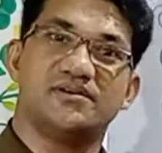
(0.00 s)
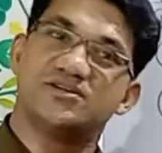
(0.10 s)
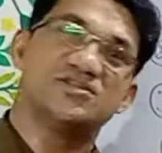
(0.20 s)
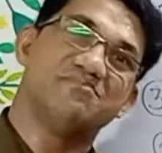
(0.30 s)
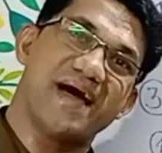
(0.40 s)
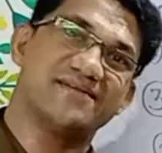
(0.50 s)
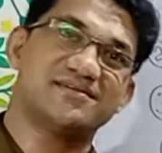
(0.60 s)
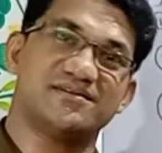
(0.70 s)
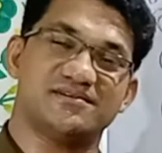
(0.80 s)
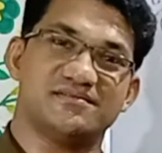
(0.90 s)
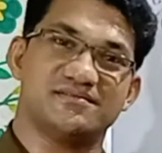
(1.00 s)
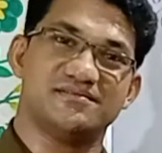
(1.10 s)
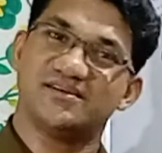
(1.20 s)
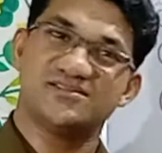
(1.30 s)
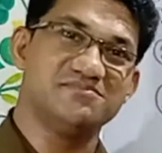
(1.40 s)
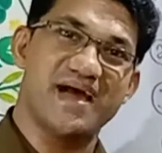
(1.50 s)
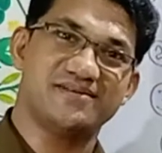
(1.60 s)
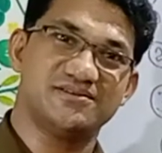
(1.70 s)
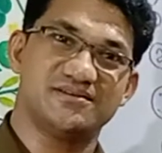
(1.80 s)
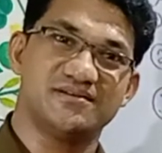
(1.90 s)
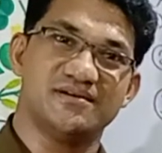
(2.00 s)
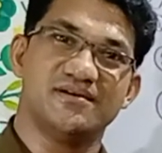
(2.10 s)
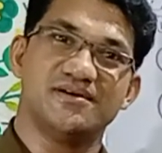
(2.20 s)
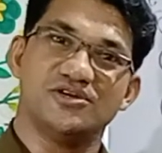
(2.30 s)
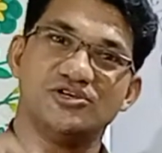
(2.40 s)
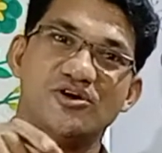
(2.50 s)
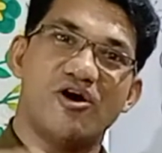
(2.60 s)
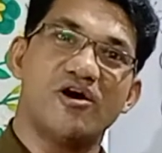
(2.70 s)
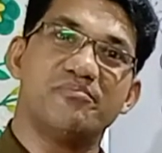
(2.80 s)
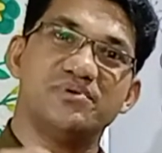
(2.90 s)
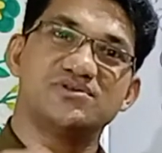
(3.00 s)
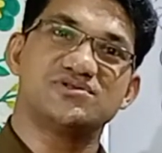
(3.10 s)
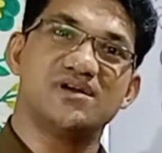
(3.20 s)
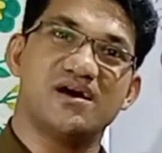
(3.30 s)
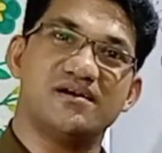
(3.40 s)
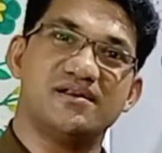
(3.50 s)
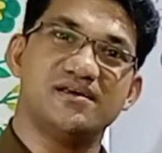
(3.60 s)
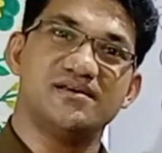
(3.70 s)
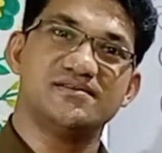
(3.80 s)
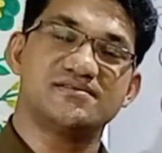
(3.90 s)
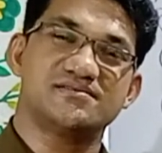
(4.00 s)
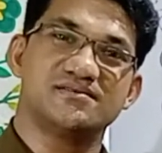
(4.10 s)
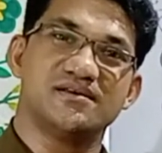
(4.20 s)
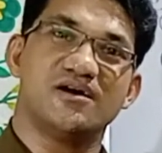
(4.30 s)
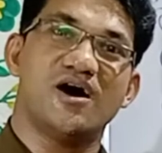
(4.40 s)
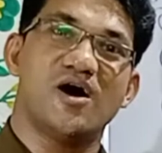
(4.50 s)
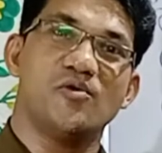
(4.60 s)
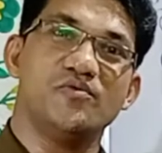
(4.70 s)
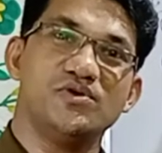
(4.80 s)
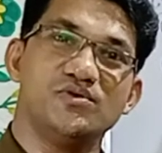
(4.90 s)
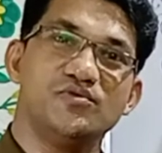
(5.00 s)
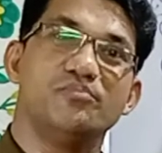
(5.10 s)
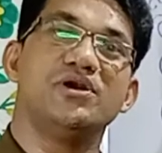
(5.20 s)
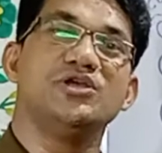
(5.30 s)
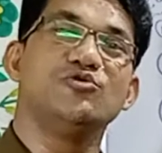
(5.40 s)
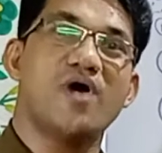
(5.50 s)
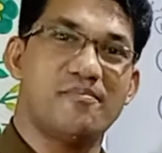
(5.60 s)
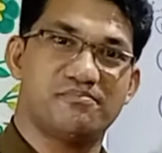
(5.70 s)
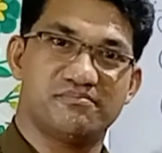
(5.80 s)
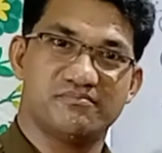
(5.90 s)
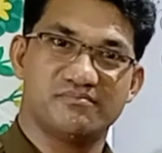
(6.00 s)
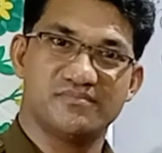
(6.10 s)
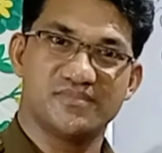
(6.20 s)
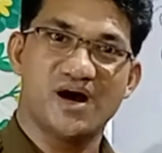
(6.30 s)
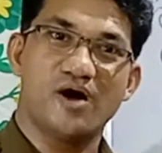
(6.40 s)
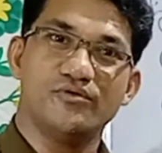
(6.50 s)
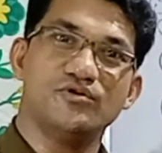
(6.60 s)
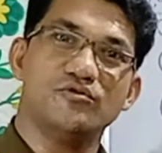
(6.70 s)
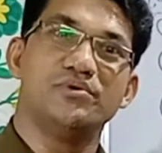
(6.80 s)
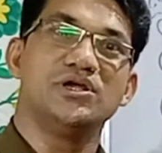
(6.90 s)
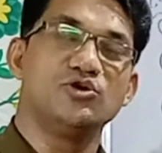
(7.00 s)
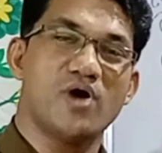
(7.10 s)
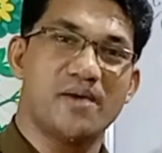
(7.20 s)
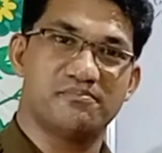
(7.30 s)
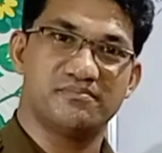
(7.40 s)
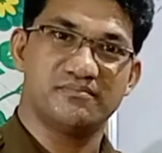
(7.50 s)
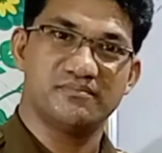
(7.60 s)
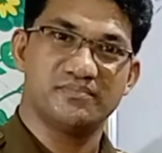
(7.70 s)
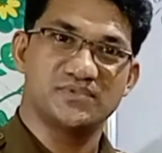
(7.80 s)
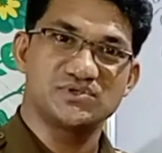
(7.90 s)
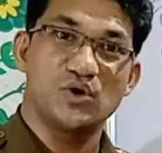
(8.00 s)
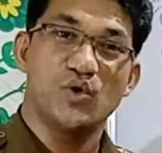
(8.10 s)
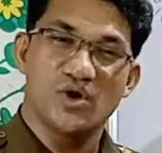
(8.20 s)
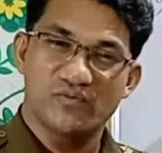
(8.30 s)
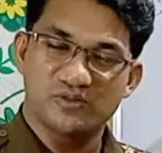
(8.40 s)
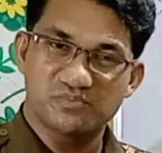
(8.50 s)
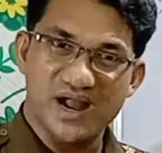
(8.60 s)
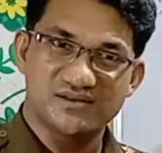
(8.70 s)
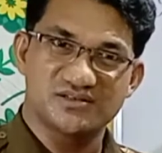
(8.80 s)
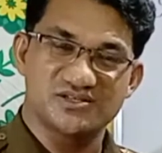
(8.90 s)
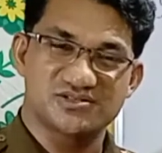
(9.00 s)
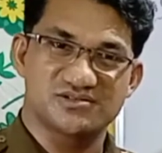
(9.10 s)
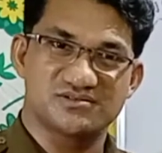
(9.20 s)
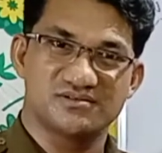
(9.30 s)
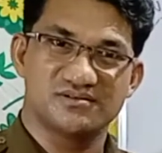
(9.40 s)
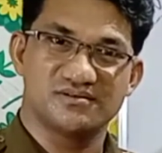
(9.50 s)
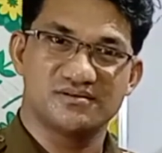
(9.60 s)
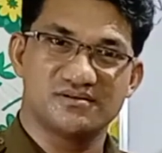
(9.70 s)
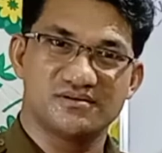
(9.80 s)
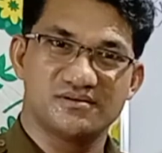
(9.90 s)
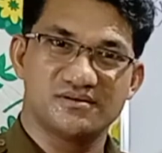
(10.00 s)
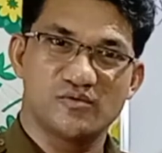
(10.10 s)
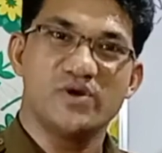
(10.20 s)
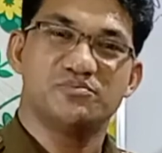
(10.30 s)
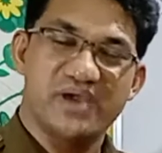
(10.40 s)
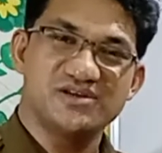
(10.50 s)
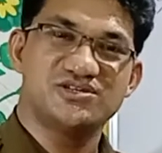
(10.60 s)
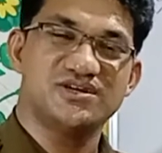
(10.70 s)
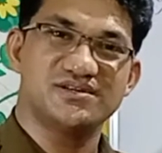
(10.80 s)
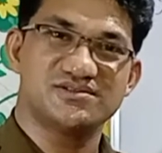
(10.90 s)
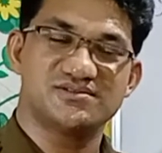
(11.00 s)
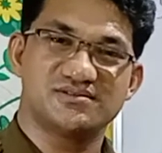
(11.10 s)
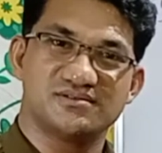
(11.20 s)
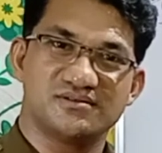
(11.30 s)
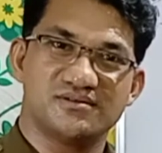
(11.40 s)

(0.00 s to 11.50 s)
Doesn't matter. Doesn't matter. Your personality is how you bring you up. How you bring you up. So with practice, with patience,